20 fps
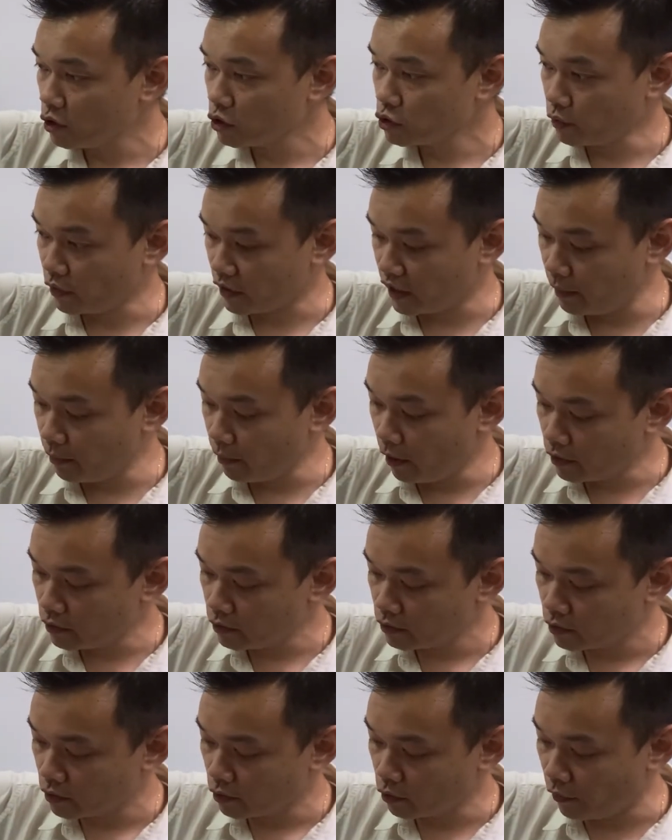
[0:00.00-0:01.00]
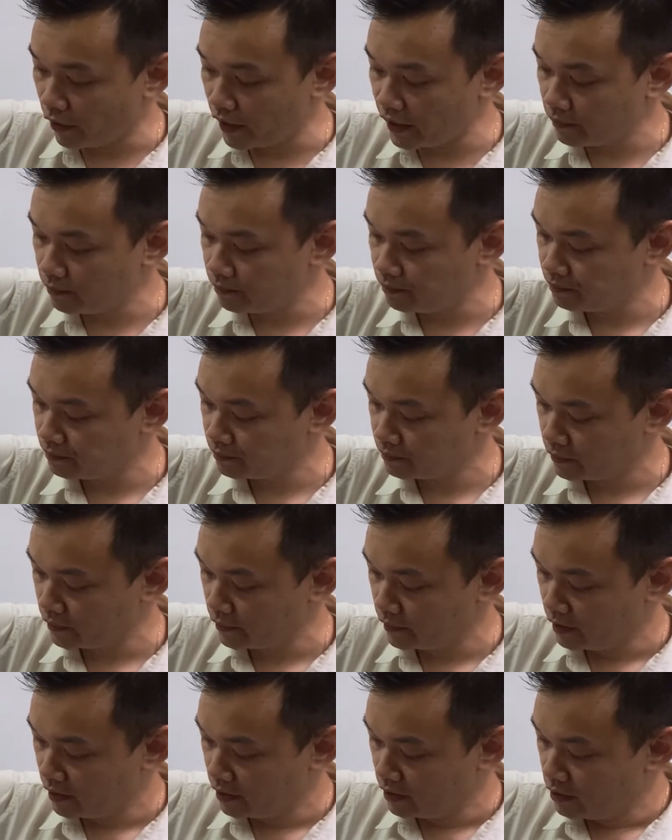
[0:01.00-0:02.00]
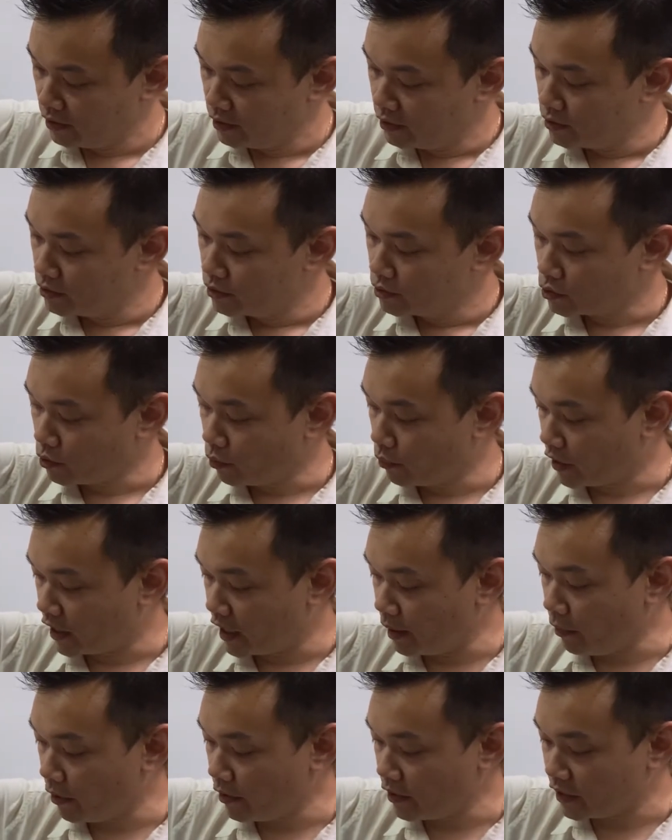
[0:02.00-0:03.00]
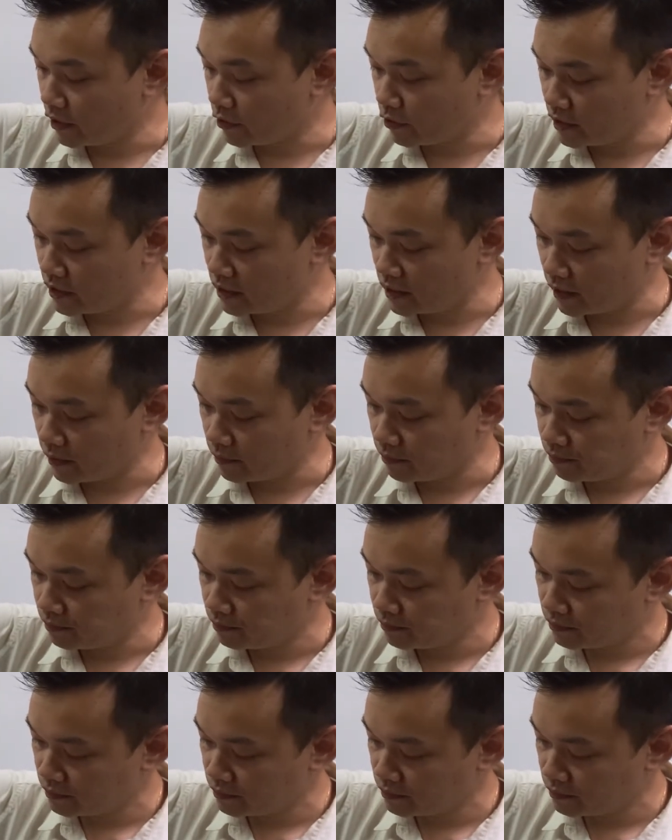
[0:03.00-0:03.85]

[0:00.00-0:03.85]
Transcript: So we keep on going. So we'll keep on increasing.